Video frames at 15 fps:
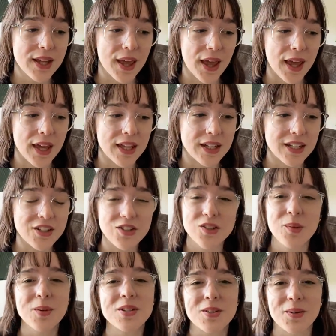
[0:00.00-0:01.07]
and it just
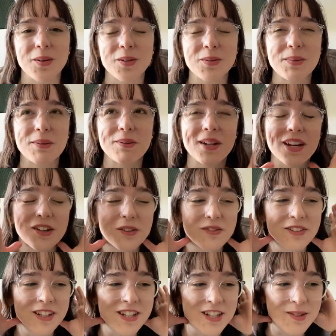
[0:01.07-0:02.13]
always irks me when I don't
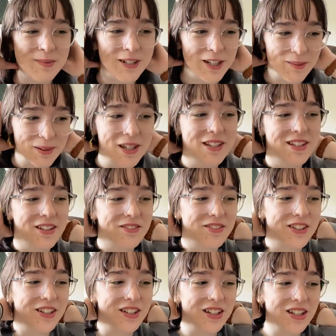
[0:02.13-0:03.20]
finish a book because I
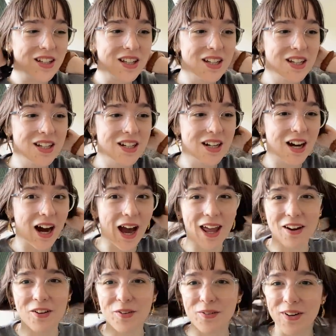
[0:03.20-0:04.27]
feel I
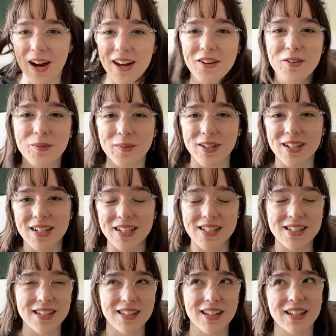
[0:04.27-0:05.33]
don't know I don't know what it
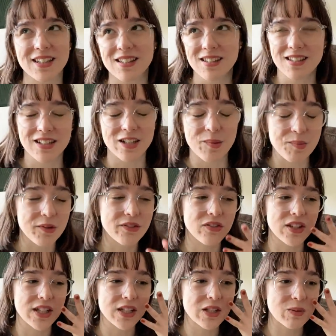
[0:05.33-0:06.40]
is it's like it's a number of
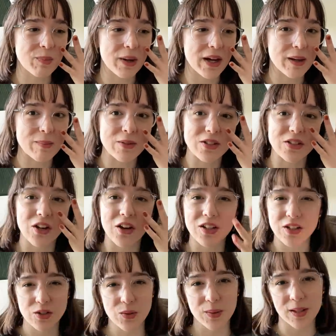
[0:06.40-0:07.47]
things but I'm just not
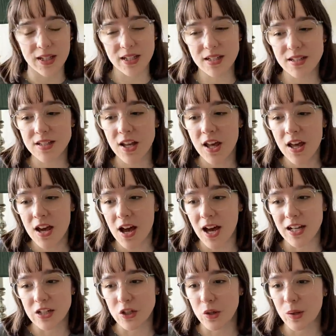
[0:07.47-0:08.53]
enjoying it
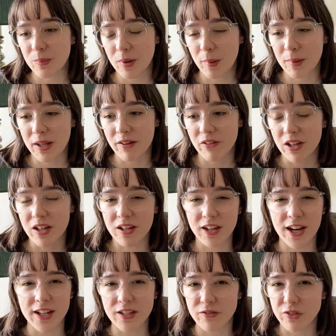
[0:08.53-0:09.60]
I know I probably give it a
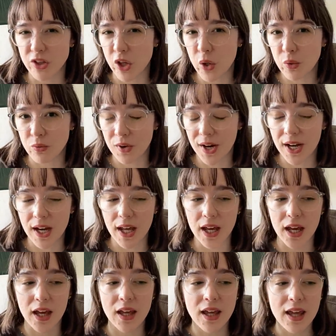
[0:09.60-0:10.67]
kind of low
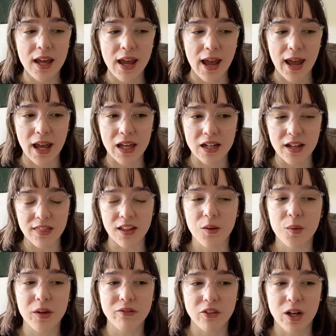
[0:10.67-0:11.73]
rating and I think
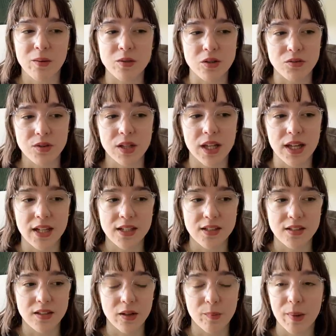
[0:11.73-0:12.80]
what I've come to
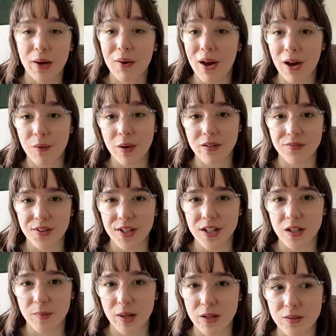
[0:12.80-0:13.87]
realize about how I
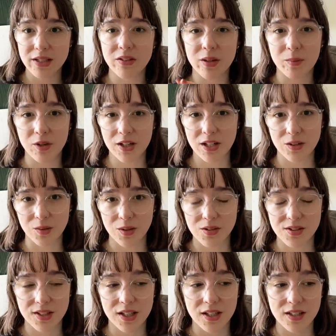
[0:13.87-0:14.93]
feel about Silvia Moreno
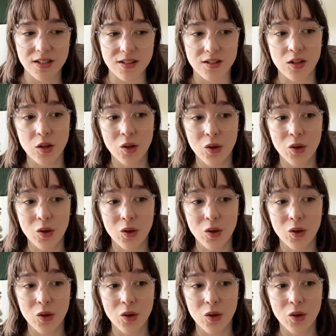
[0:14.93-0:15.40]
Garcia's